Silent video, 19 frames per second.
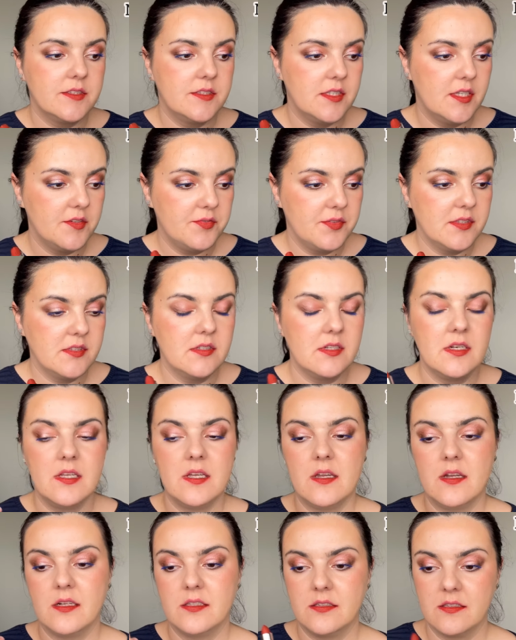
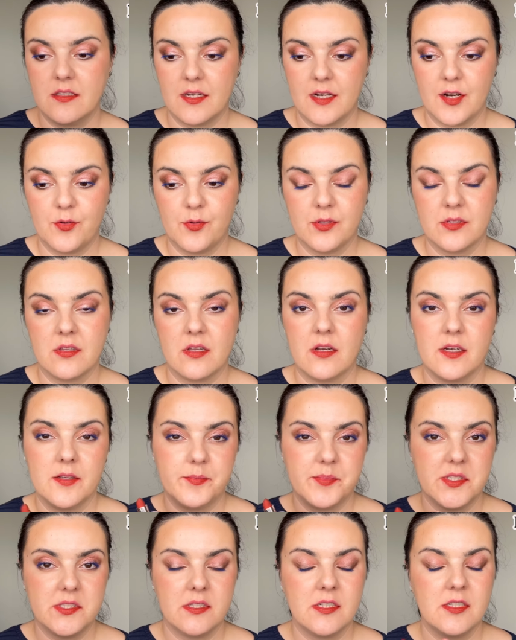Definitely a terracotta
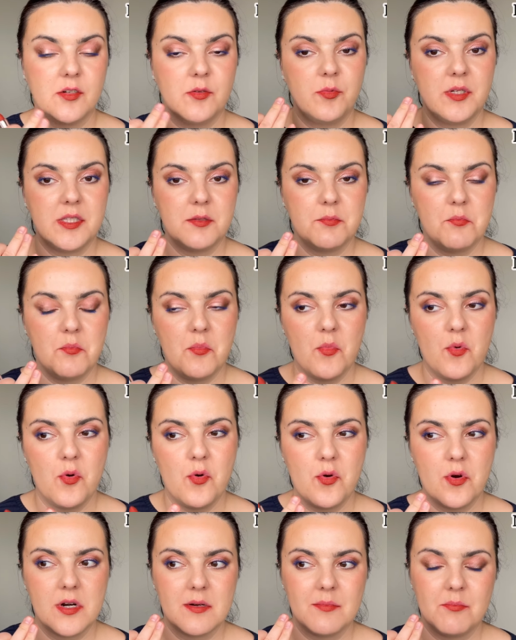lipstick with
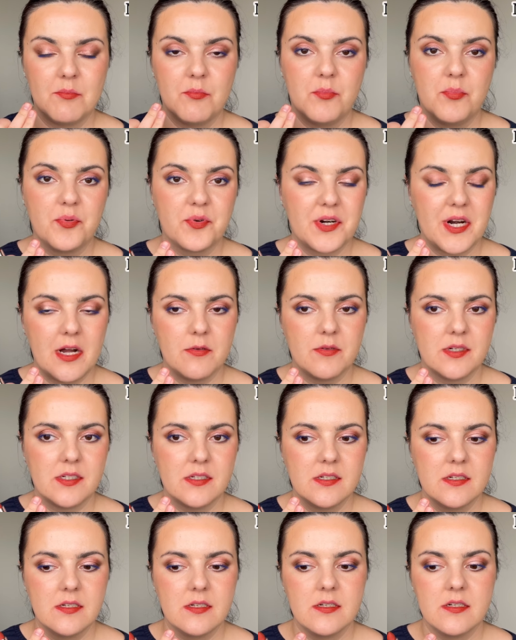more
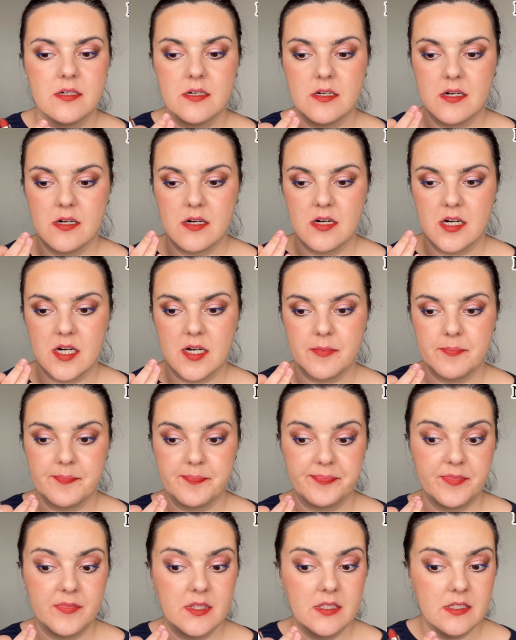brown.
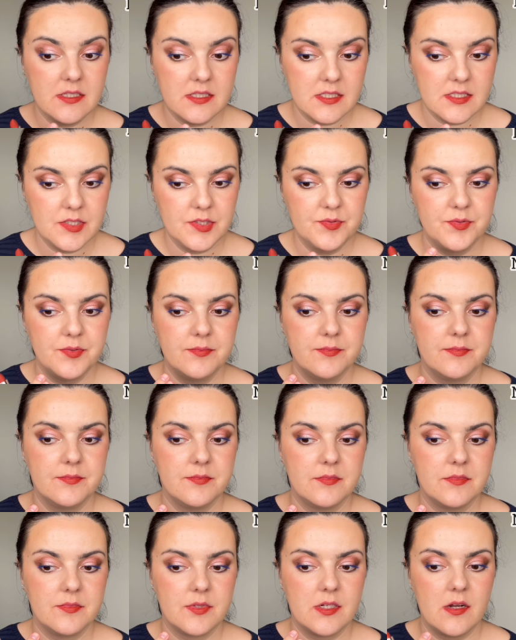This
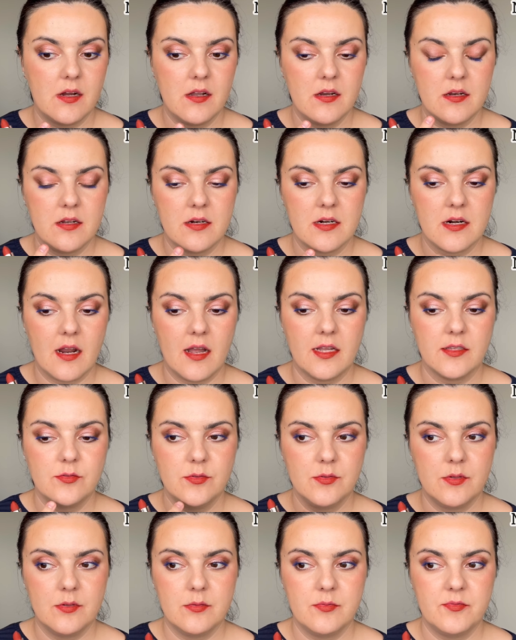color, I
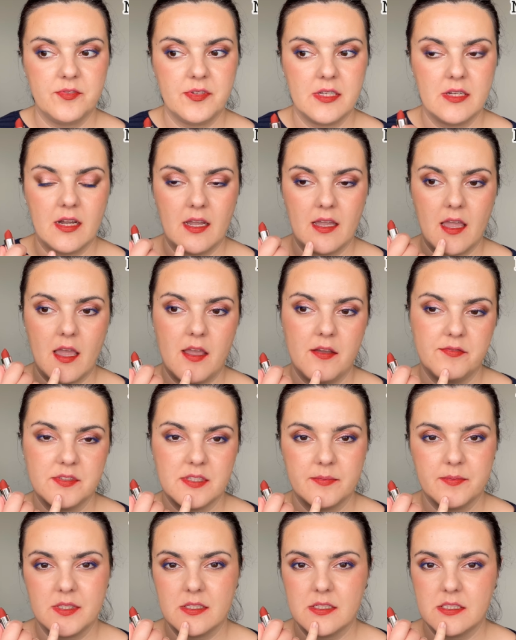do think I have
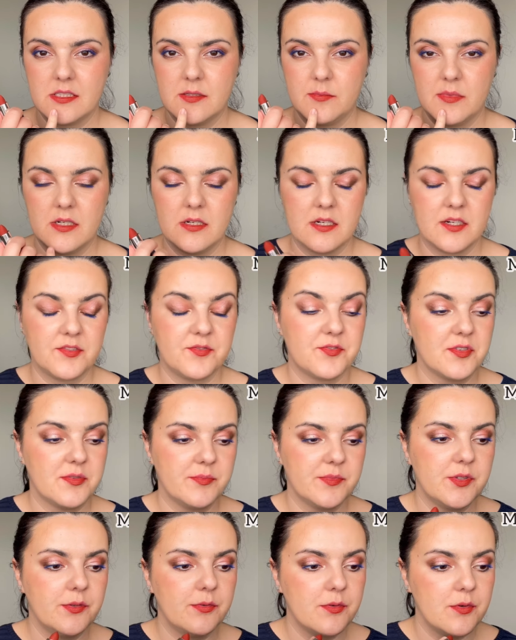something similar
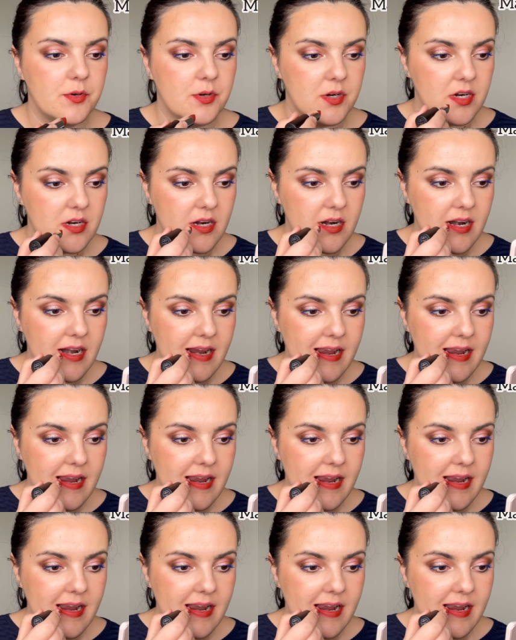from Dior.